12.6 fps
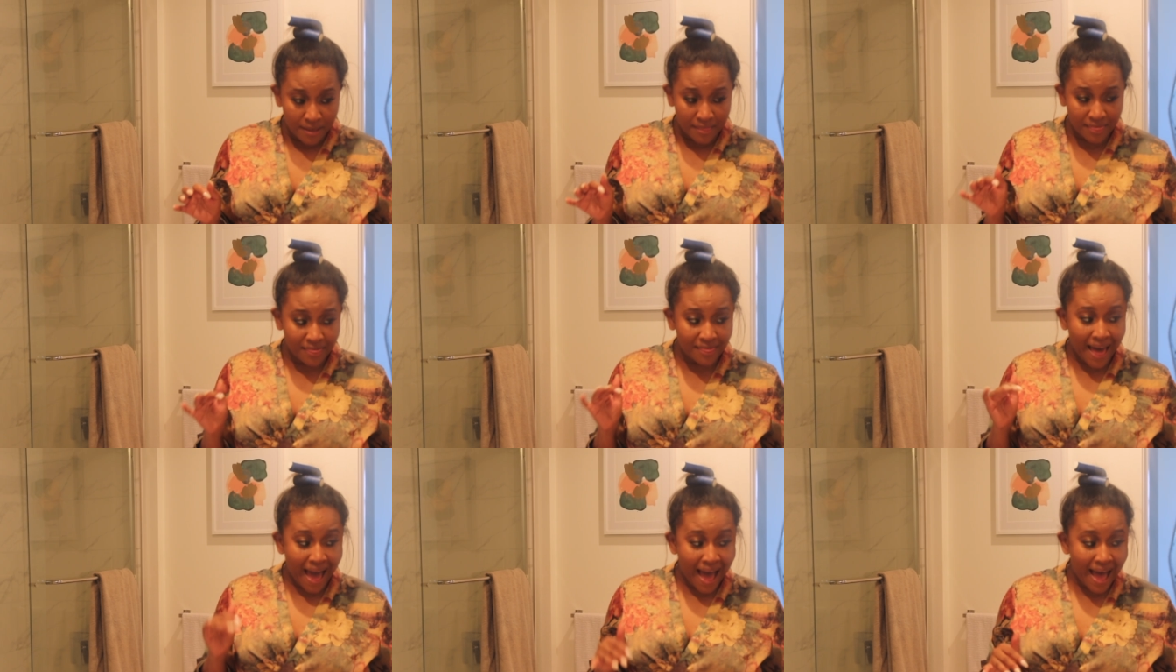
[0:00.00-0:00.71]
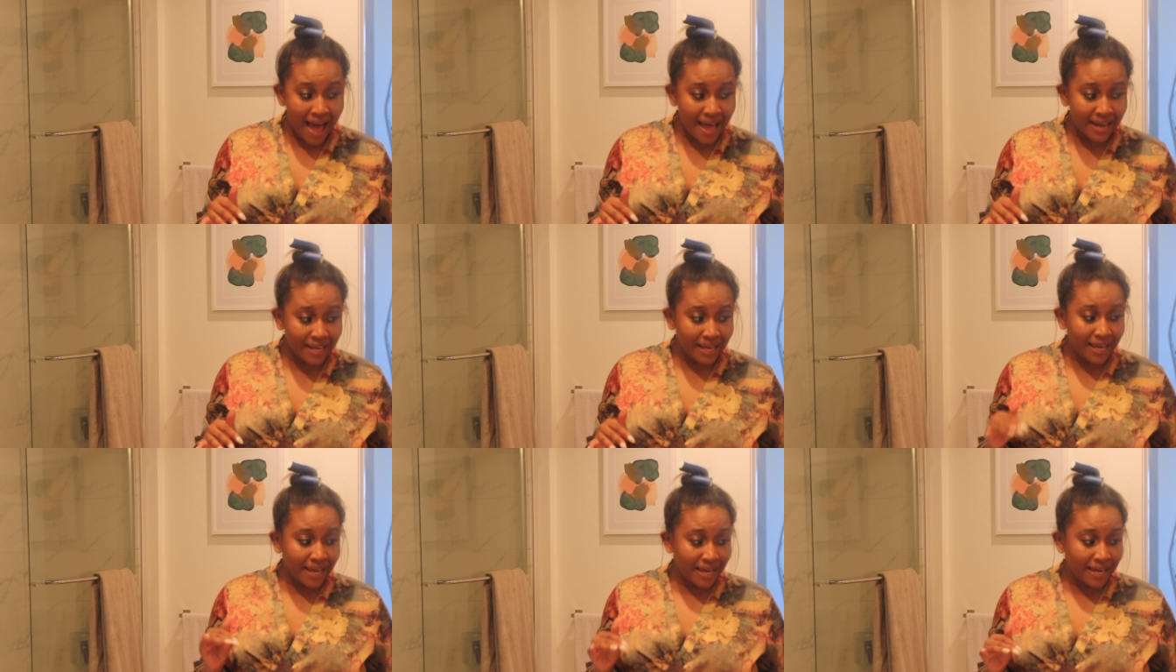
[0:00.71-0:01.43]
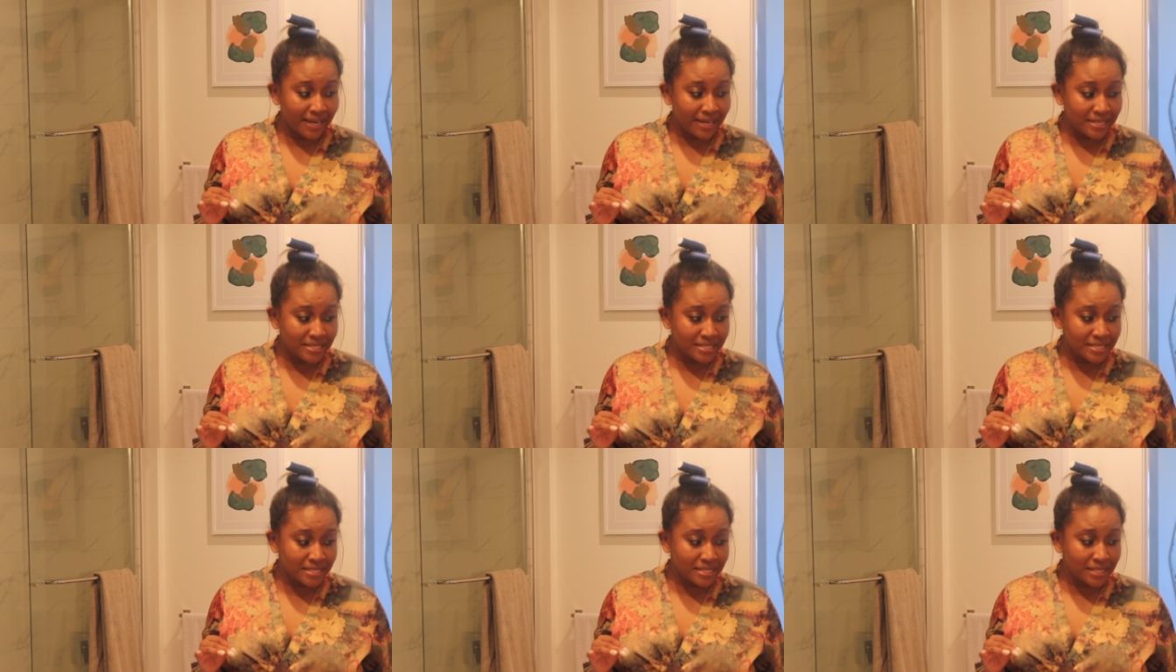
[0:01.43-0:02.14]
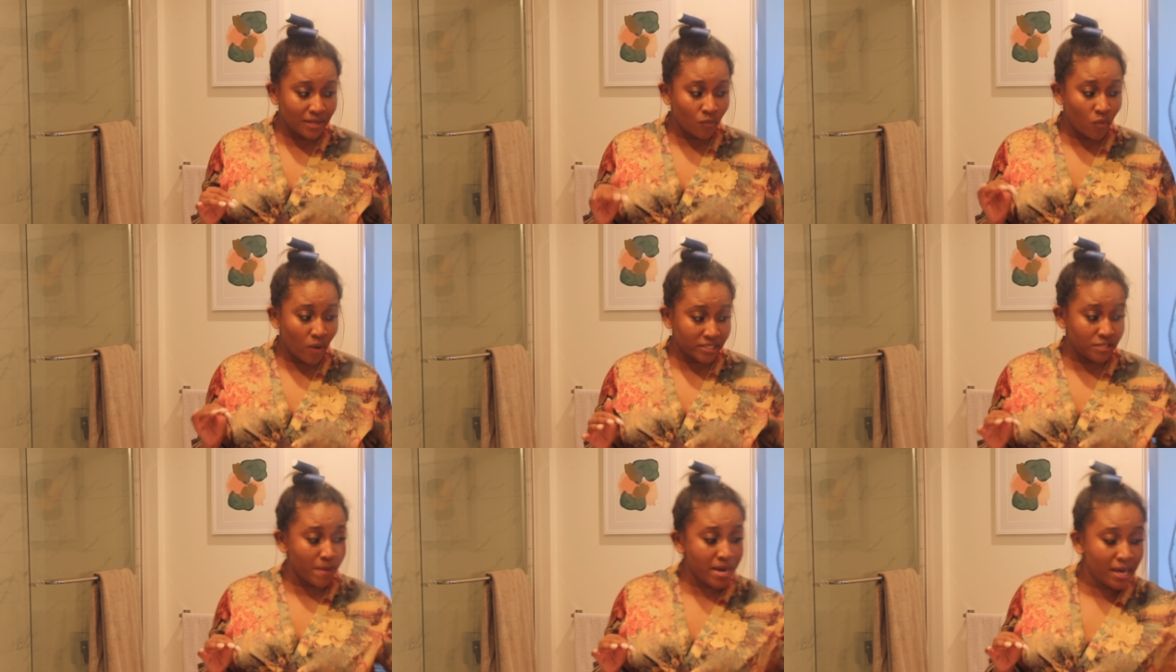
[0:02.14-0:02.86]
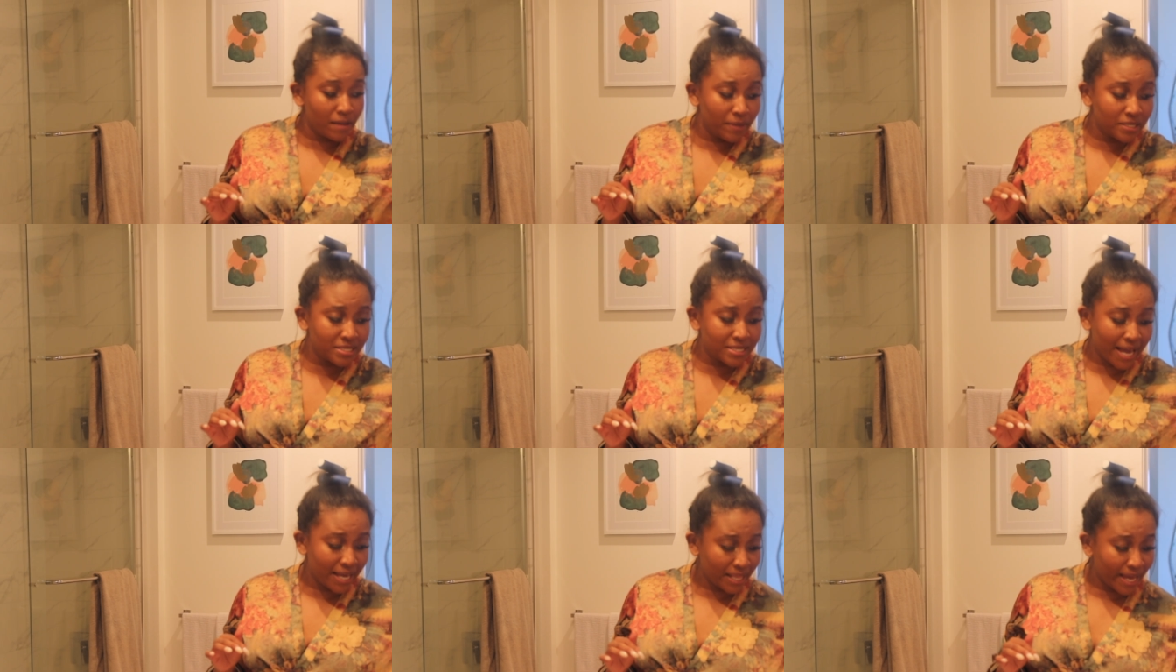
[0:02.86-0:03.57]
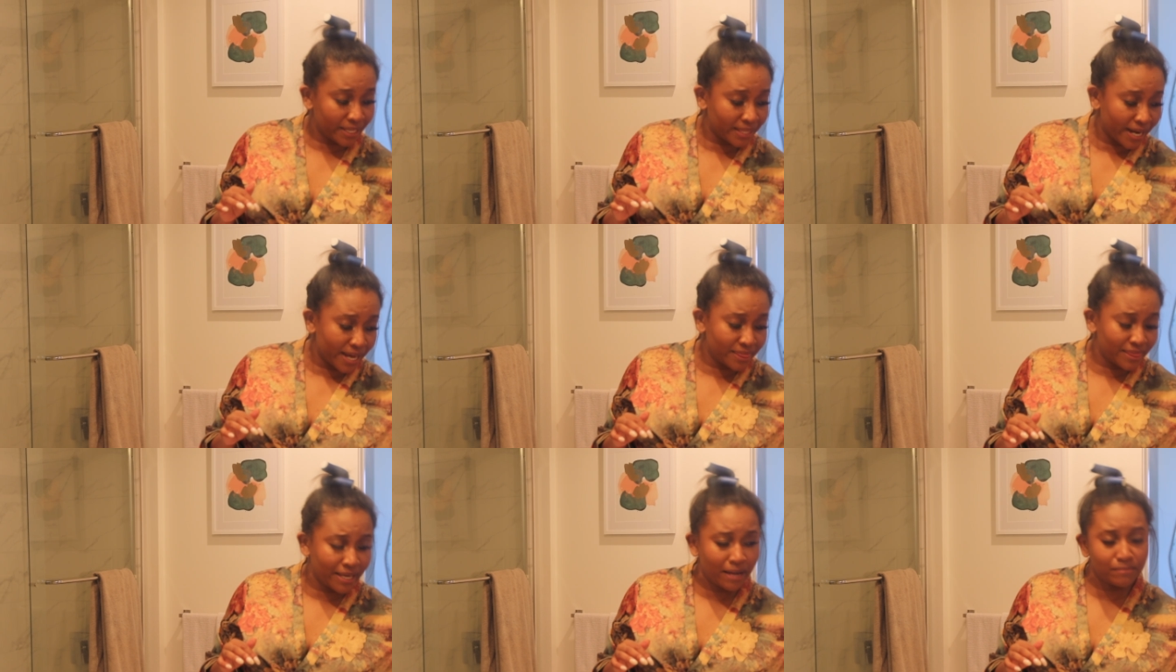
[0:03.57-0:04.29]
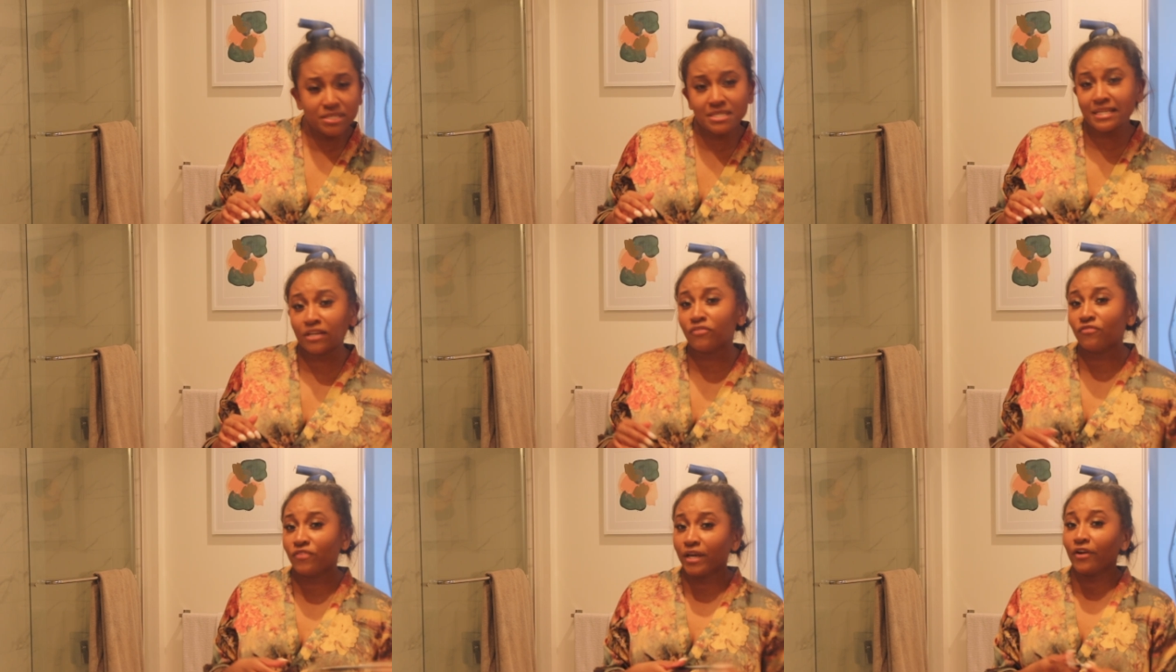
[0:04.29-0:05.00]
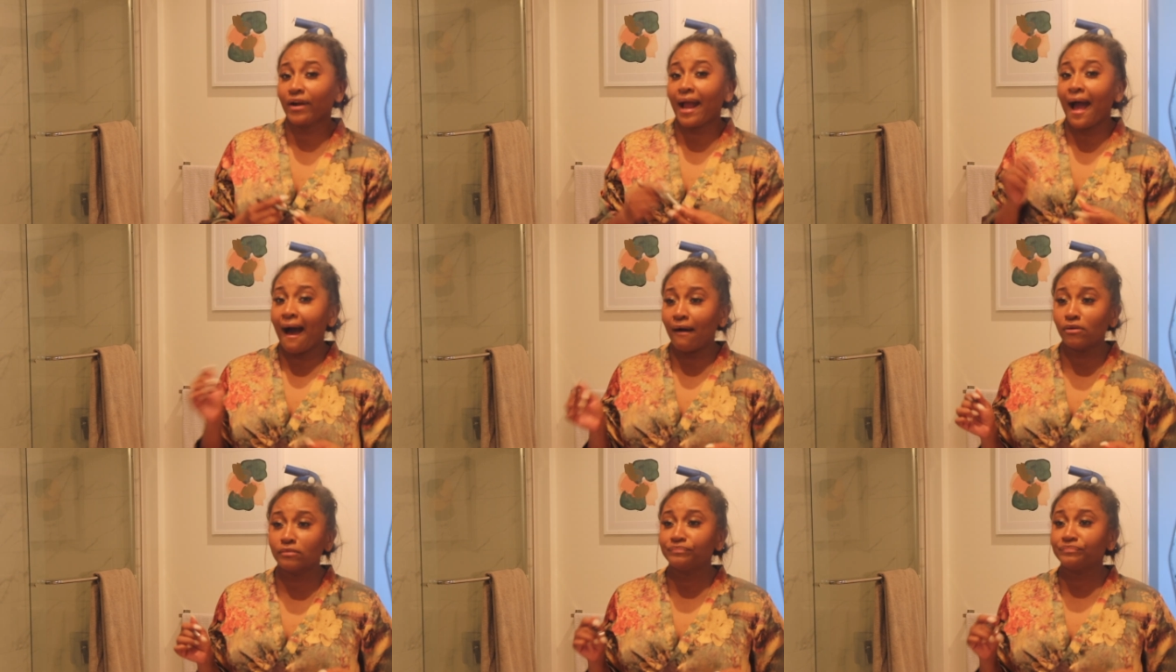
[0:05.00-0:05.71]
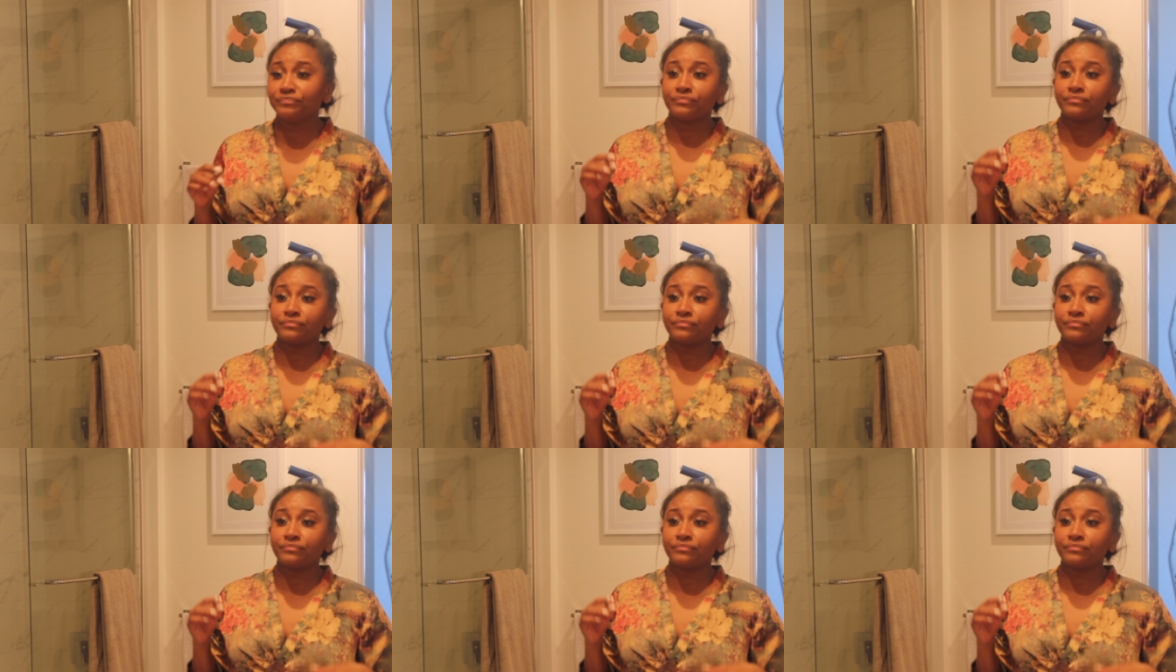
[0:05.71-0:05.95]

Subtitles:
that is what's making me say like that I think I'm still figuring out